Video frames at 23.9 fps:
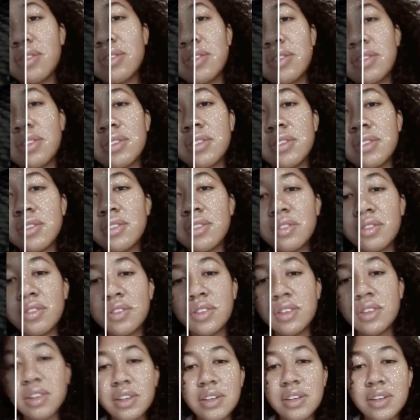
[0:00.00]

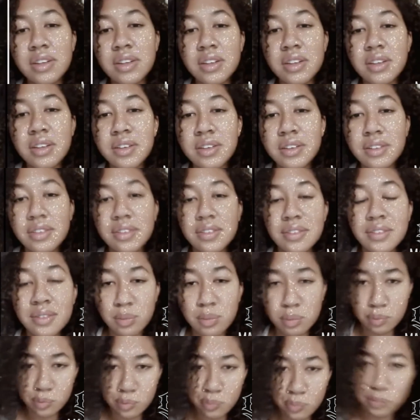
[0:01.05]

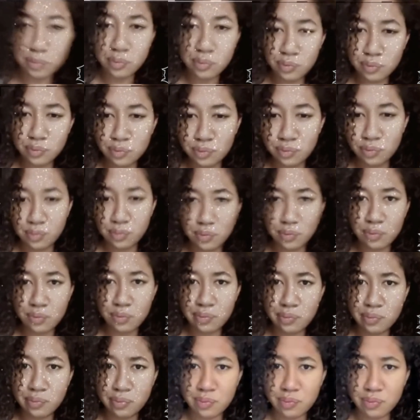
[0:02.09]

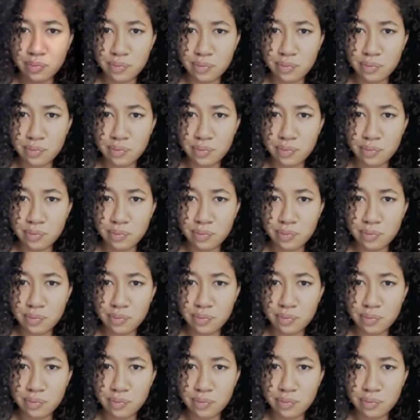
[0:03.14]
No one is speaking in this clip.